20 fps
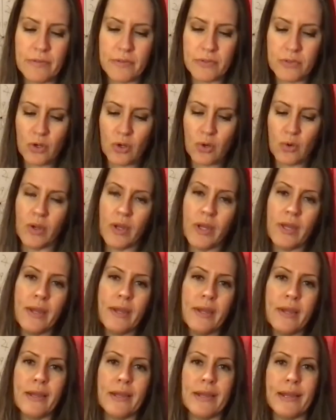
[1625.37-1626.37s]
So
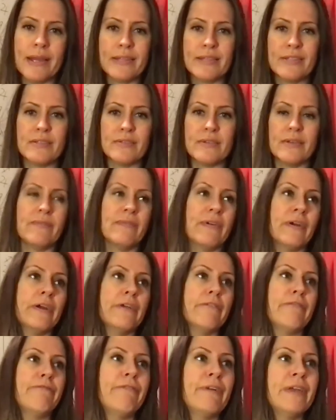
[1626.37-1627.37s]
it's very
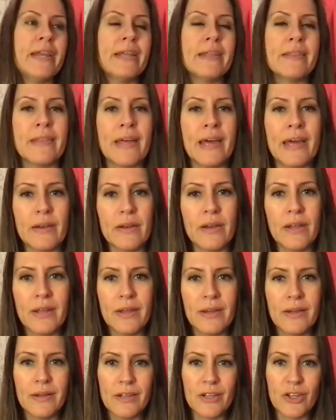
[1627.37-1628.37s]
fitting that,
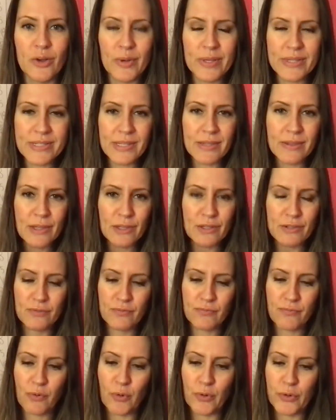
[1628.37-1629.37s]
it's in this
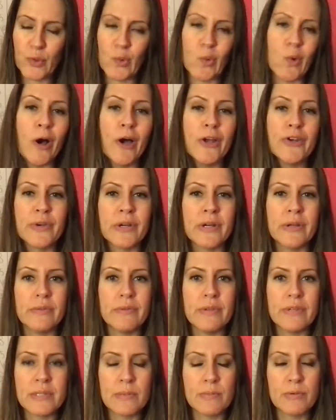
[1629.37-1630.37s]
4th quadrant,
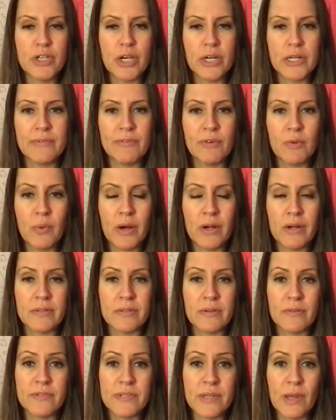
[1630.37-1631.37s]
this objective awareness
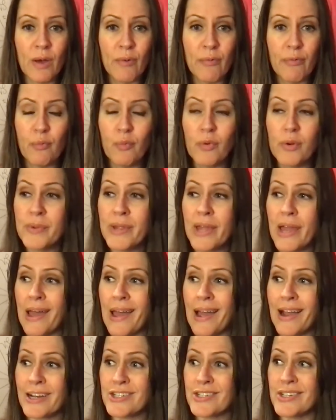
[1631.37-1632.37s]
of self, when we
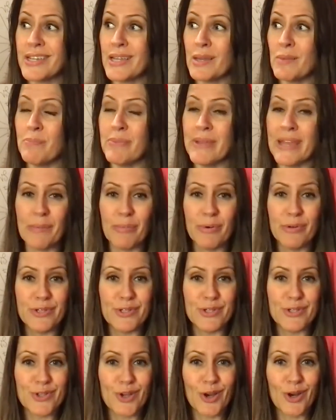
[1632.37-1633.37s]
actually can be able to
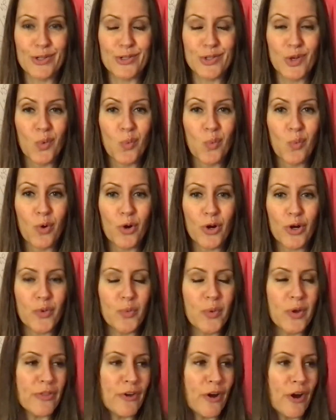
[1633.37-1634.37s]
start to work
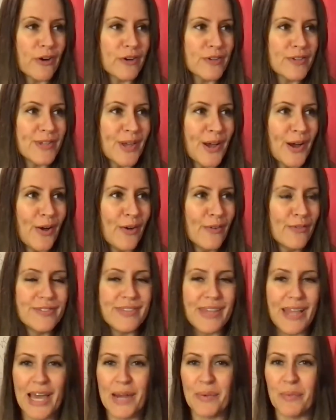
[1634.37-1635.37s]
with ourselves
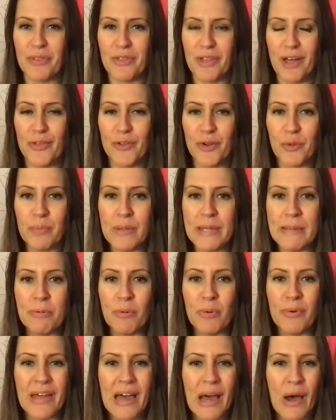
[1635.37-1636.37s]
and with other people
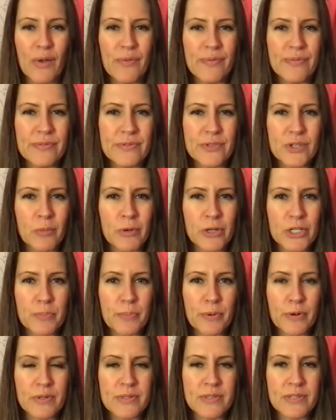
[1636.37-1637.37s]
without so much
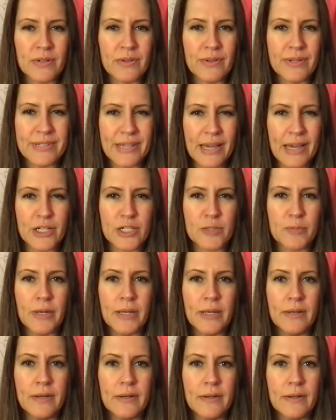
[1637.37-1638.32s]
personal attachment.